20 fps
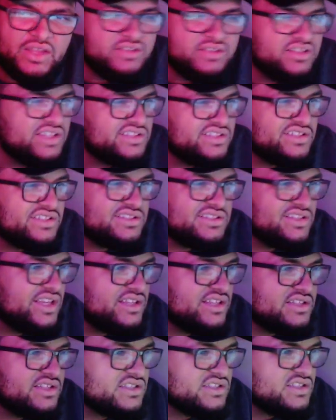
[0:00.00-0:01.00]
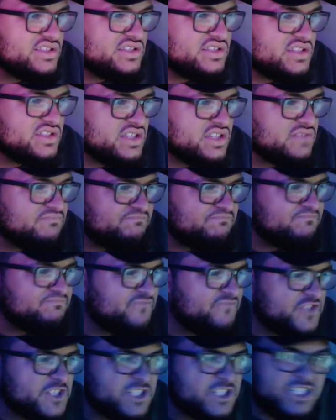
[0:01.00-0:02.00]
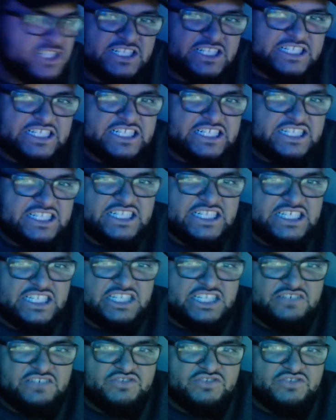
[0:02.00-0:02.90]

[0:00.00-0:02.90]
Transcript: This is the versatility of